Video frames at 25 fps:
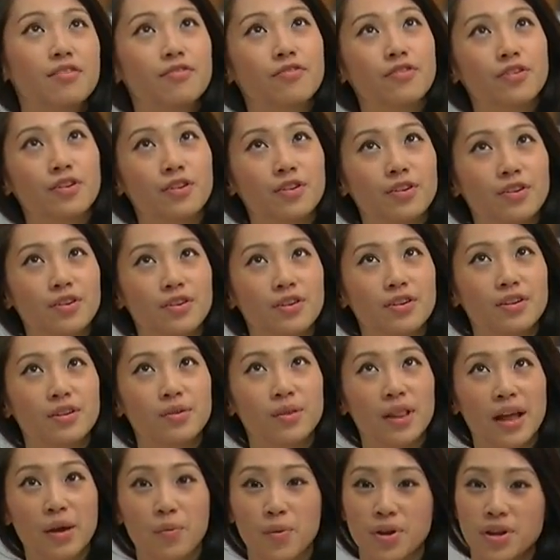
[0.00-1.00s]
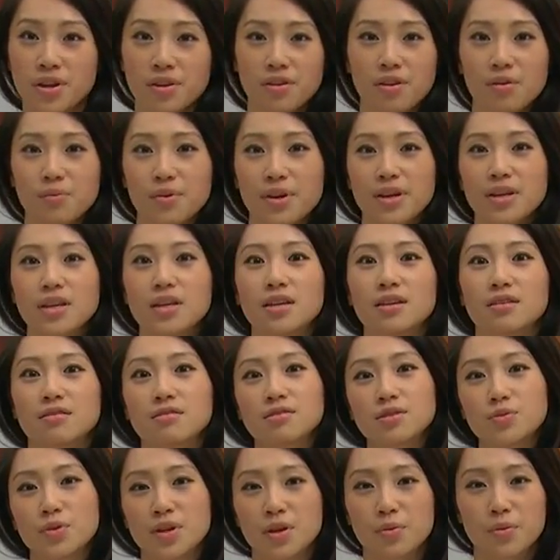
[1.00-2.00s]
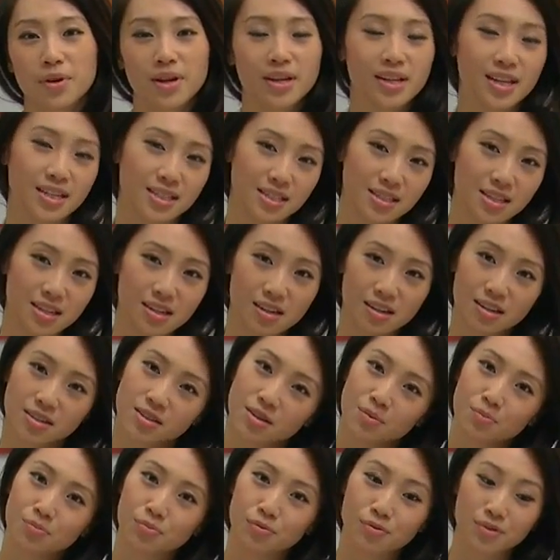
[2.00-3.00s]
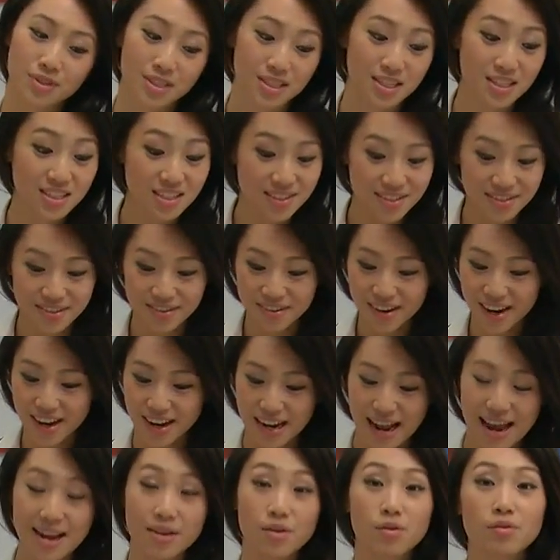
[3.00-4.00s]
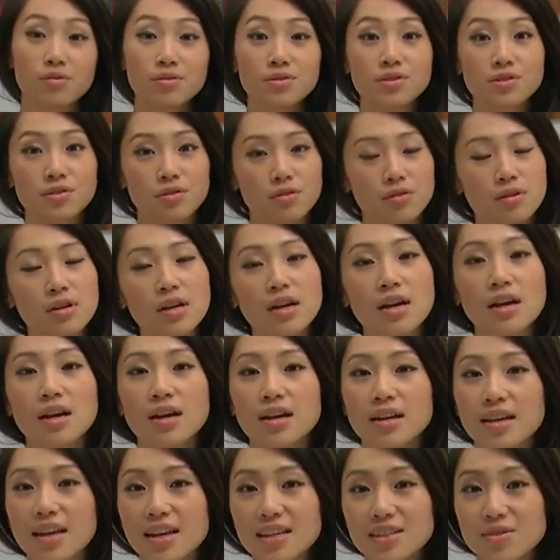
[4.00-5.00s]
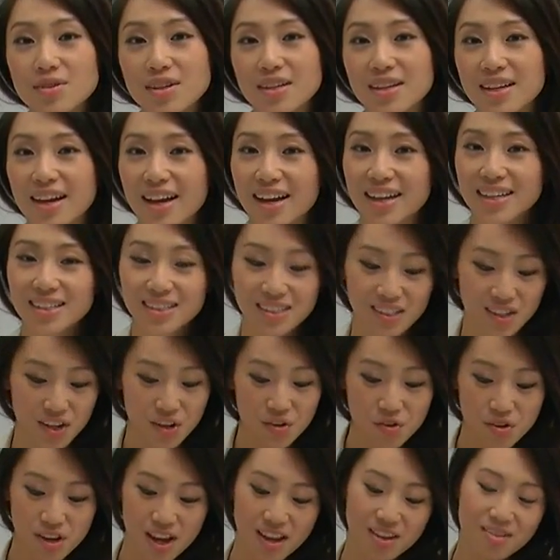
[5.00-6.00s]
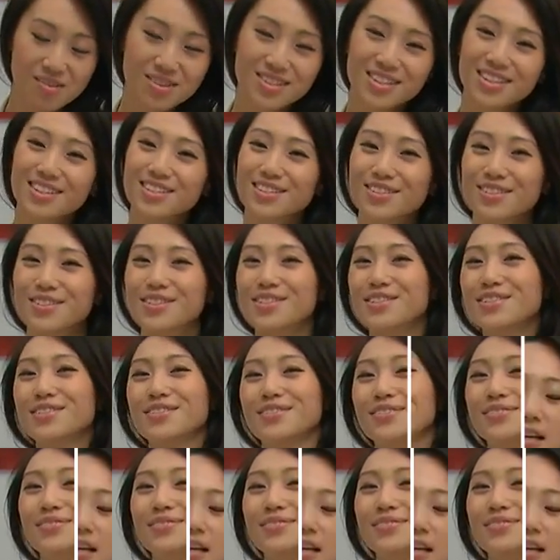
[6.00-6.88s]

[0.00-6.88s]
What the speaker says: for like when you're not wearing heels, when you're wearing like sneakers or boots, this is great. And also, guess what guys? You can use this also.